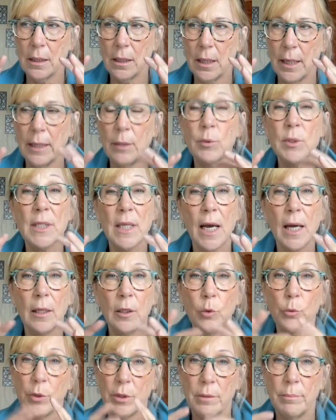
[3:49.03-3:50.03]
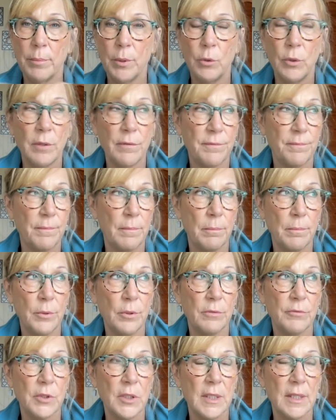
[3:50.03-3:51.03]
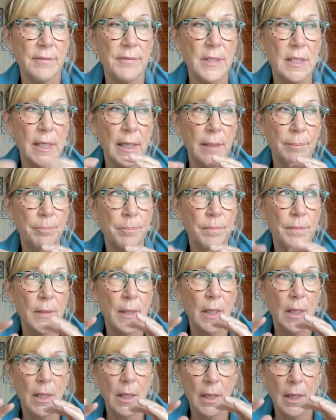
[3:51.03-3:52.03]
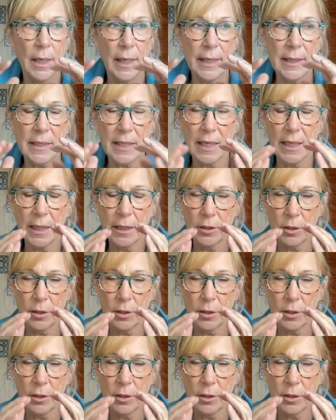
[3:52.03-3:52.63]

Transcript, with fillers: and it was hollow with the beauty, beautiful stuff inside, it's getting